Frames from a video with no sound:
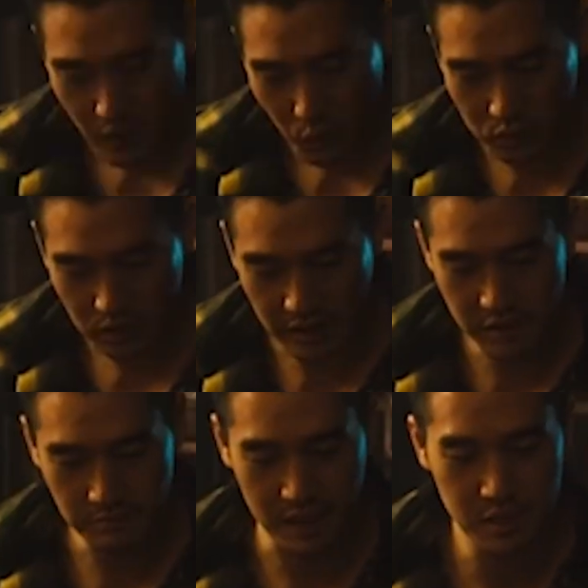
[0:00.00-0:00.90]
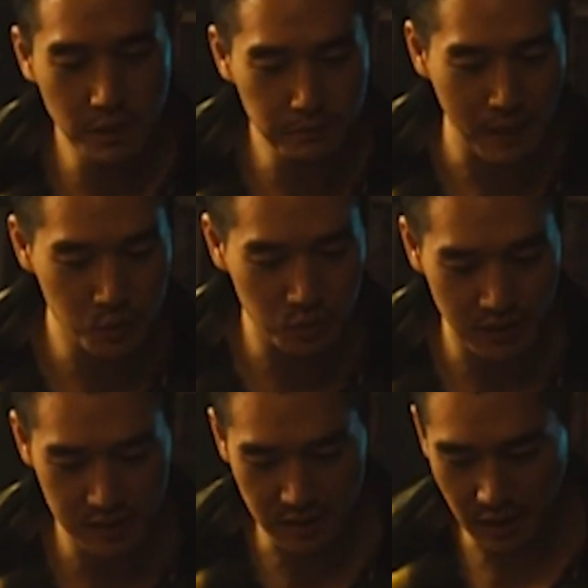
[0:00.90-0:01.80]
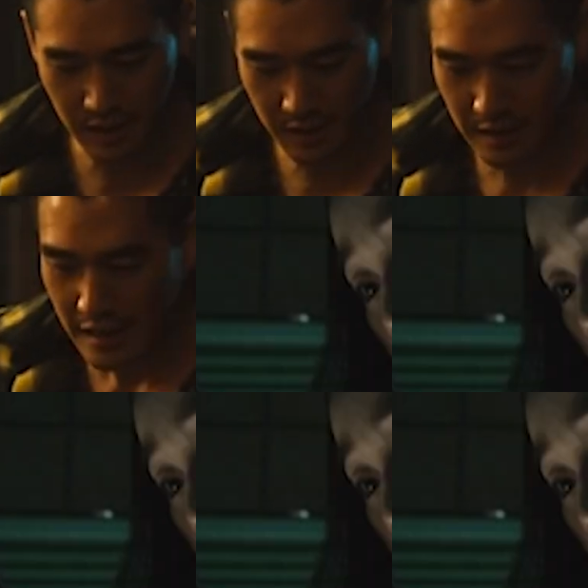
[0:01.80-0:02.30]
but the villain in this film will also use